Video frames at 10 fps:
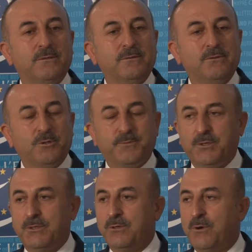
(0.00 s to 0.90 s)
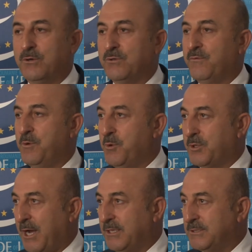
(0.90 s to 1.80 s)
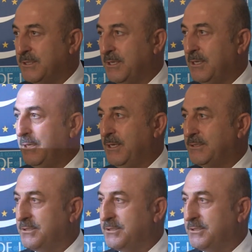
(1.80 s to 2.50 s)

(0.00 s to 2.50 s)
European Court of Human Rights is